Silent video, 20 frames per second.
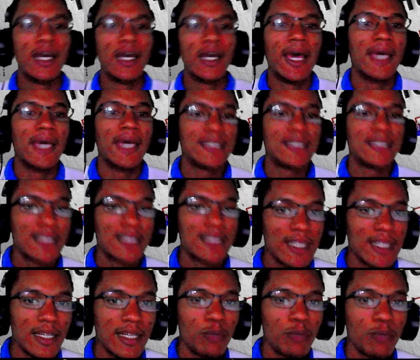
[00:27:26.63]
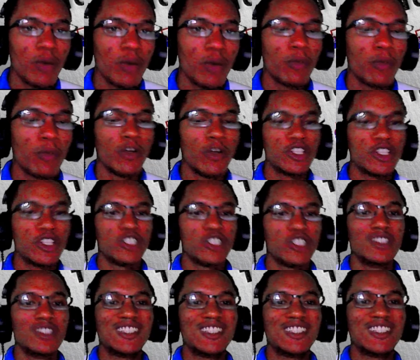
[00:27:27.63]
SCA preparation
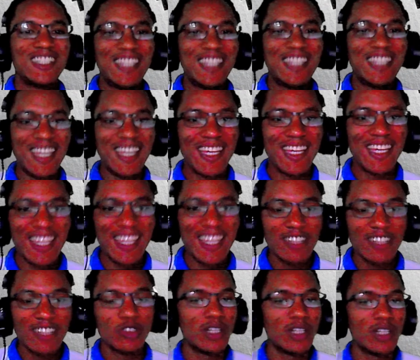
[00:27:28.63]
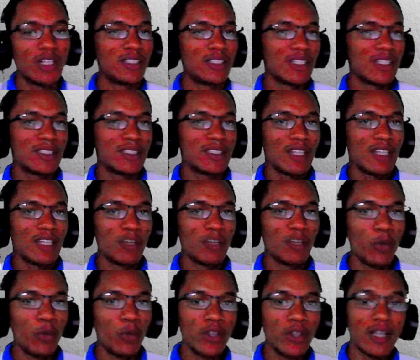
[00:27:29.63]
today so that you could
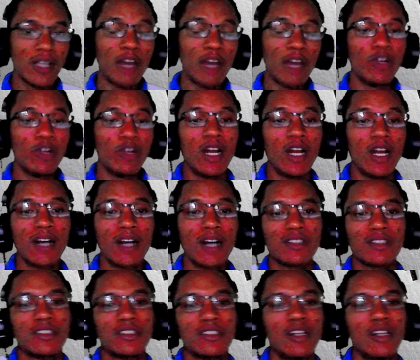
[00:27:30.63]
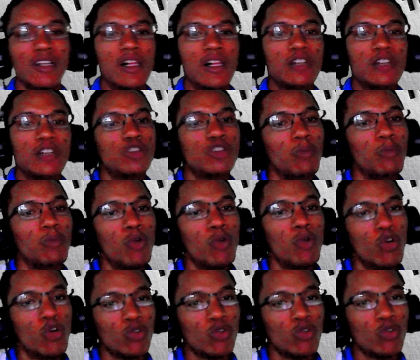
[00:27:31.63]
celebrate and relax
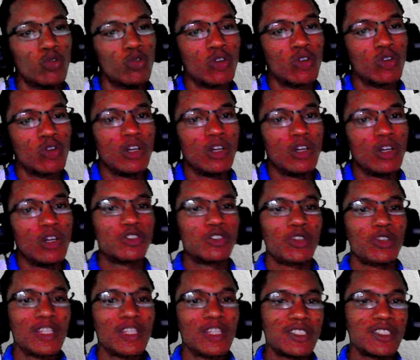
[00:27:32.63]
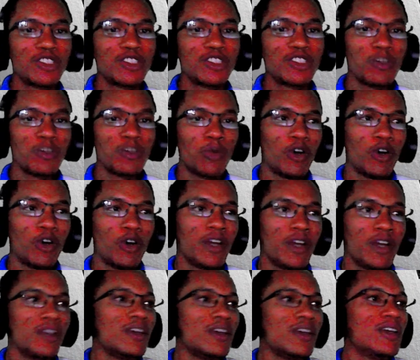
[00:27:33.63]
tomorrow. So this is your boy
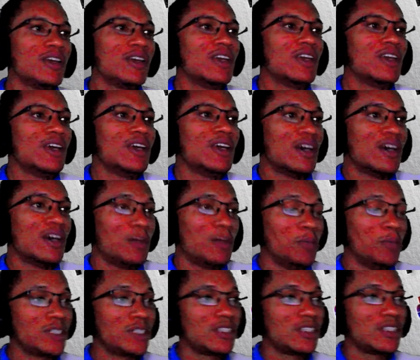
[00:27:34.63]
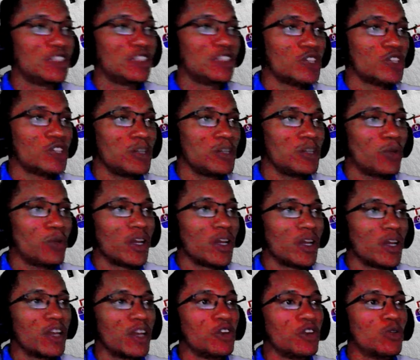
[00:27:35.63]
Mr. Dre bringing
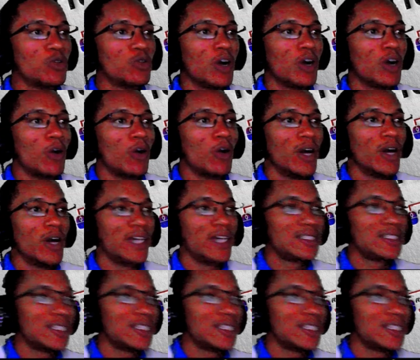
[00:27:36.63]
you our SCA